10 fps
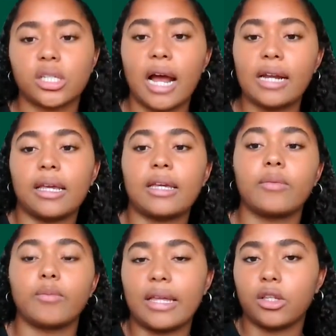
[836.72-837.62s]
Just kind of
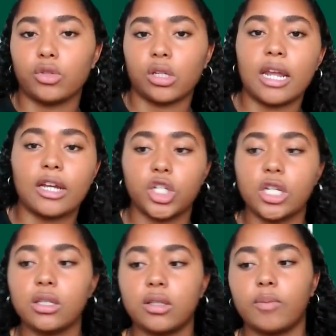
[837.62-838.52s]
like make those
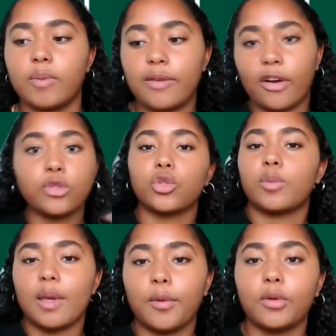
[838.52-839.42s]
connections, be friends
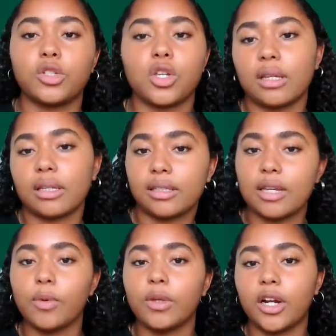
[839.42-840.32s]
with people so you can
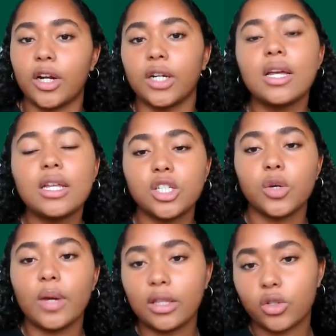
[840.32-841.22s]
see what they're
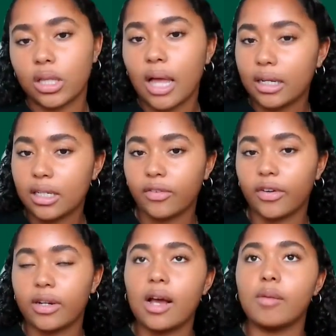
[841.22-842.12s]
doing. There's a lot of
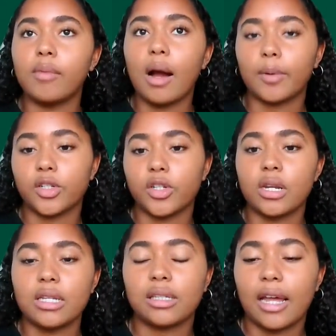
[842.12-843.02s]
different
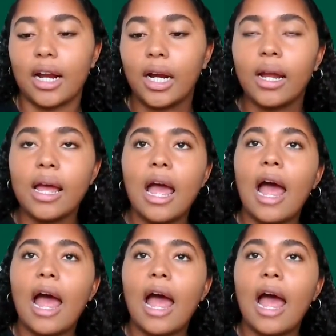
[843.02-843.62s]
opportunities there.